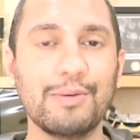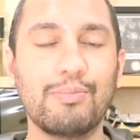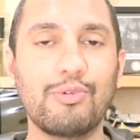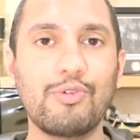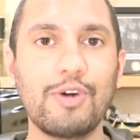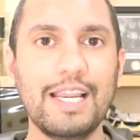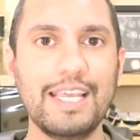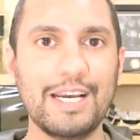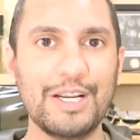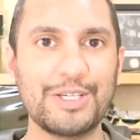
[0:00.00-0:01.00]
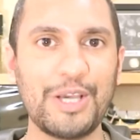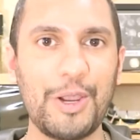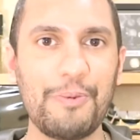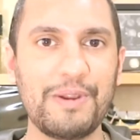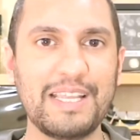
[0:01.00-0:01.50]
a brilliant
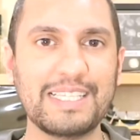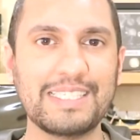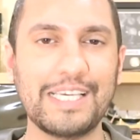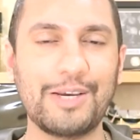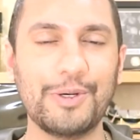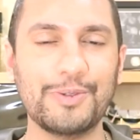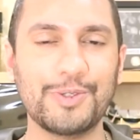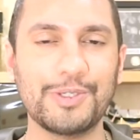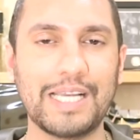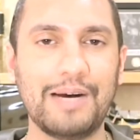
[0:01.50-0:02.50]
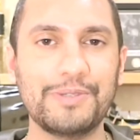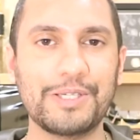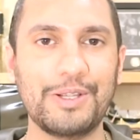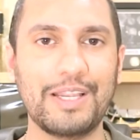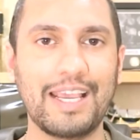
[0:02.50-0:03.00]
opening sequence, which is
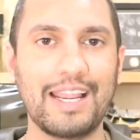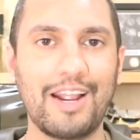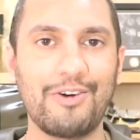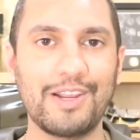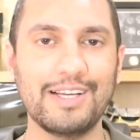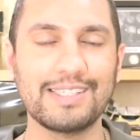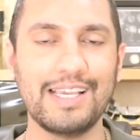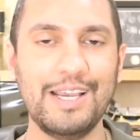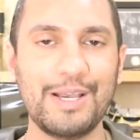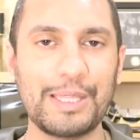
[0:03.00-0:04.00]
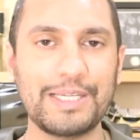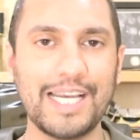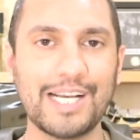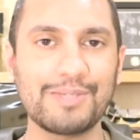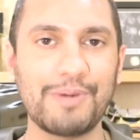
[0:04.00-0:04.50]
absolutely hilarious. The
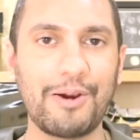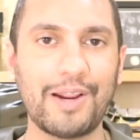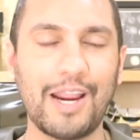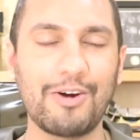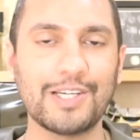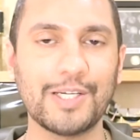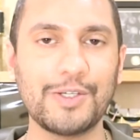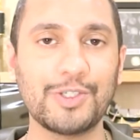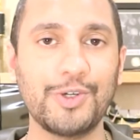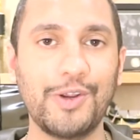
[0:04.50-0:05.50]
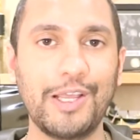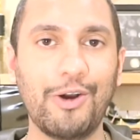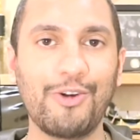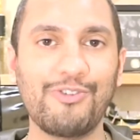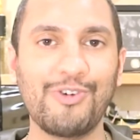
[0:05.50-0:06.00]
Jack Sparrow character is
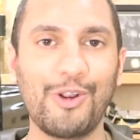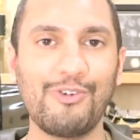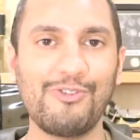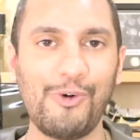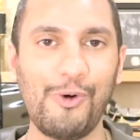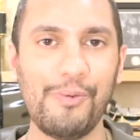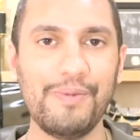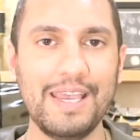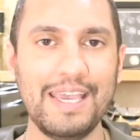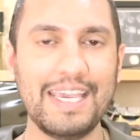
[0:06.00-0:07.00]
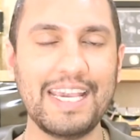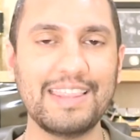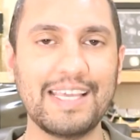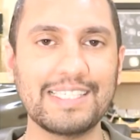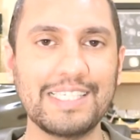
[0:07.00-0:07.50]
truly on full form
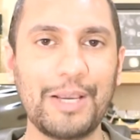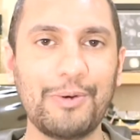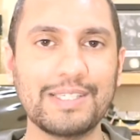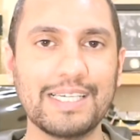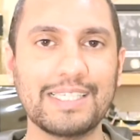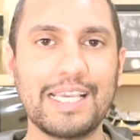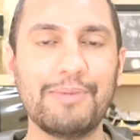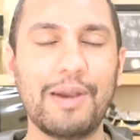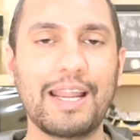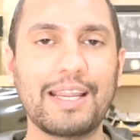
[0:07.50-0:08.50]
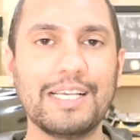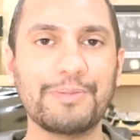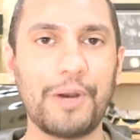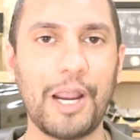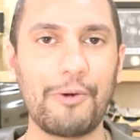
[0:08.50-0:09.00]
in that sequence, as him and
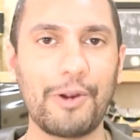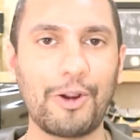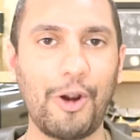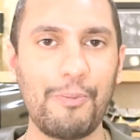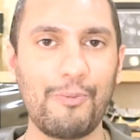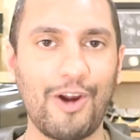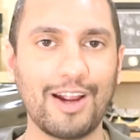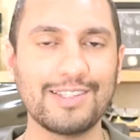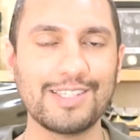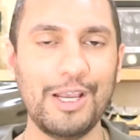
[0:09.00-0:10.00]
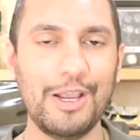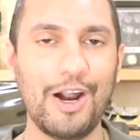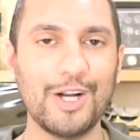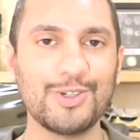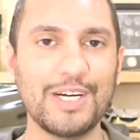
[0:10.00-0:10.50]
his pirate comrades
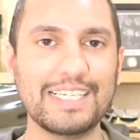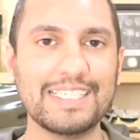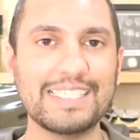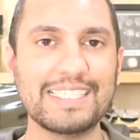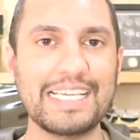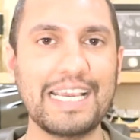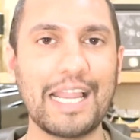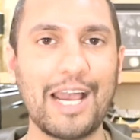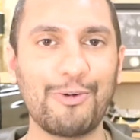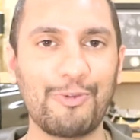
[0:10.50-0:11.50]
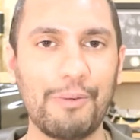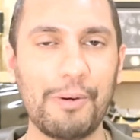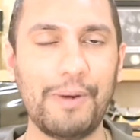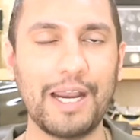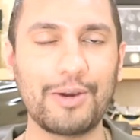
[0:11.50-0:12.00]
are trying to steal and
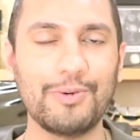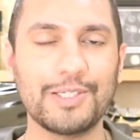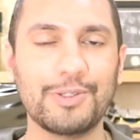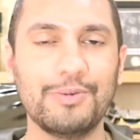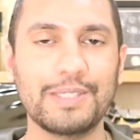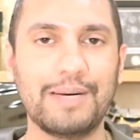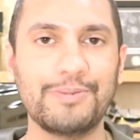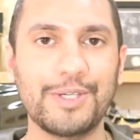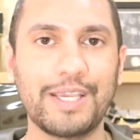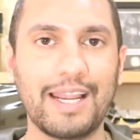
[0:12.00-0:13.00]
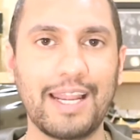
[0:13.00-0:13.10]
rob a bank, which I thought was absolutely